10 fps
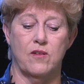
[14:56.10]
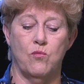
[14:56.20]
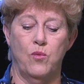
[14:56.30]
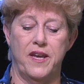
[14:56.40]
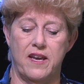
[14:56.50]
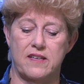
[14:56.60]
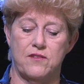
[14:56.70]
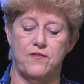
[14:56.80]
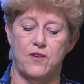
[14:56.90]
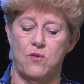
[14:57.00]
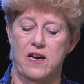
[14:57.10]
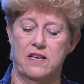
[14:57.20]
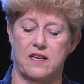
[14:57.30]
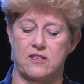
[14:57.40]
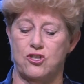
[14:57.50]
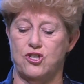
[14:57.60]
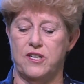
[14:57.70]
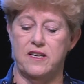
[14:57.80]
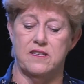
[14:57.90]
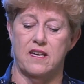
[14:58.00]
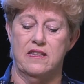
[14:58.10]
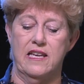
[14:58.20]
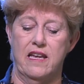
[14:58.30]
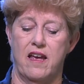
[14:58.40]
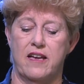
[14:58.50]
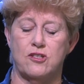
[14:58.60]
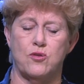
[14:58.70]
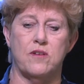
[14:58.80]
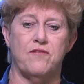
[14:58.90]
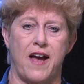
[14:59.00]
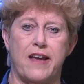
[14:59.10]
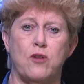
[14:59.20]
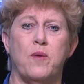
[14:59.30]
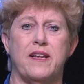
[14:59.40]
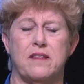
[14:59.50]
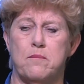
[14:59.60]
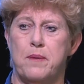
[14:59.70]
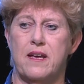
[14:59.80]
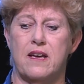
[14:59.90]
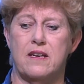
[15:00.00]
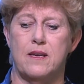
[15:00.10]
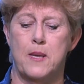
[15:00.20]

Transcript: we had to fill out a sheet at the end to evaluate the bid,